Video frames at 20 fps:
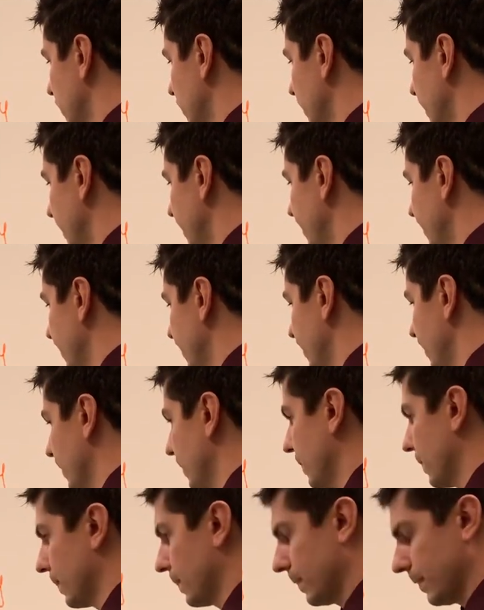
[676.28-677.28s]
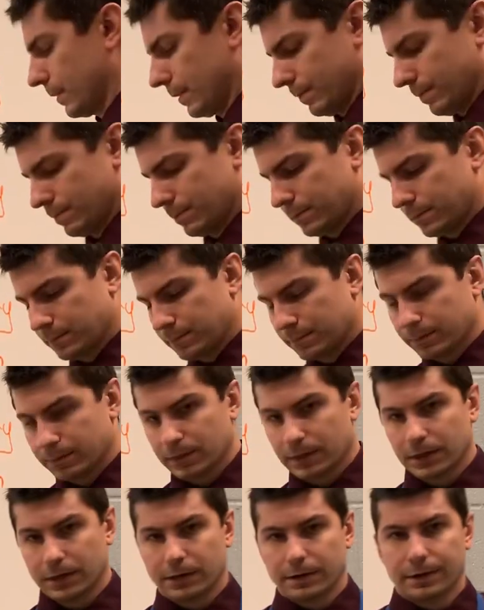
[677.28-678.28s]
Okay?
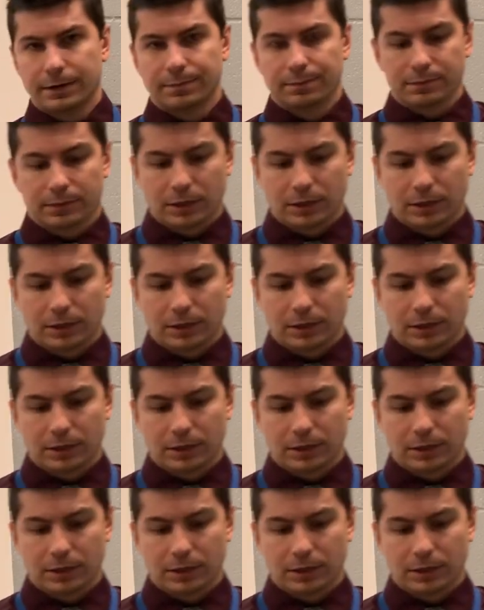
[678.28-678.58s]
All right.